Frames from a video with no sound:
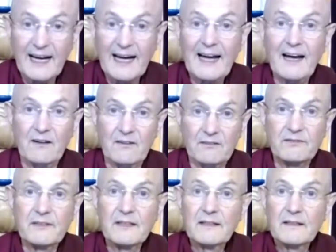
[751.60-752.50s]
to have,
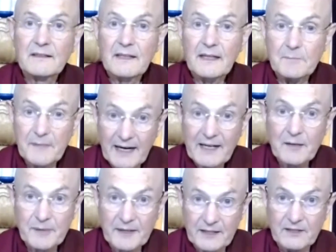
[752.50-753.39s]
in my
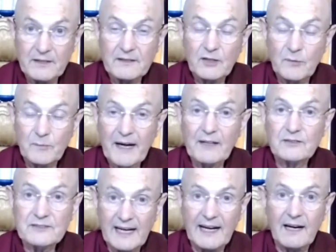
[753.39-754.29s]
opinion, you're
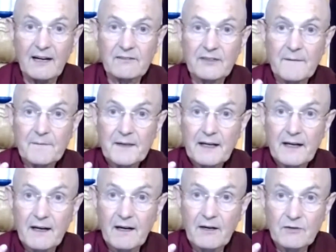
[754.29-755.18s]
bound to have
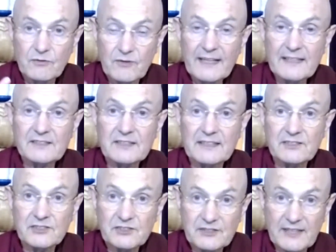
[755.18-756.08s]

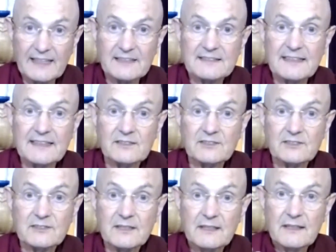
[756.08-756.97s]
racist,
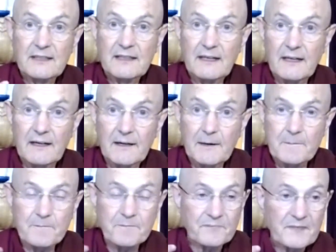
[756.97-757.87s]
sexist,
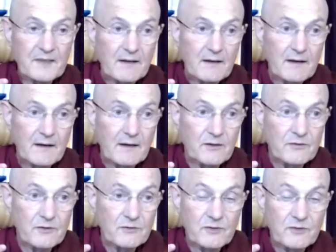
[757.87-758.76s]

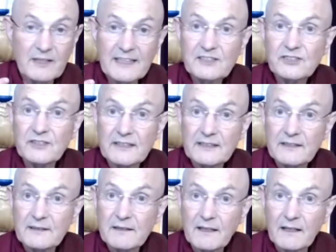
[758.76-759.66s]

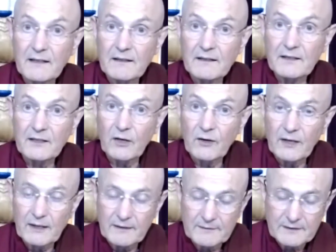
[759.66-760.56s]
religion,
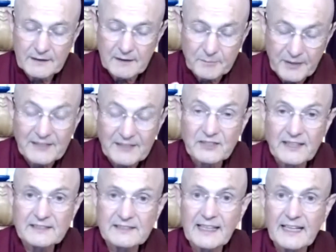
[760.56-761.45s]
a
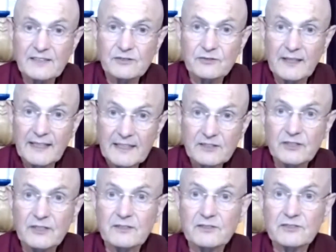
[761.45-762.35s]
prejudice against
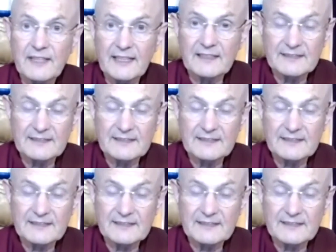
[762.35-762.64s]
religions,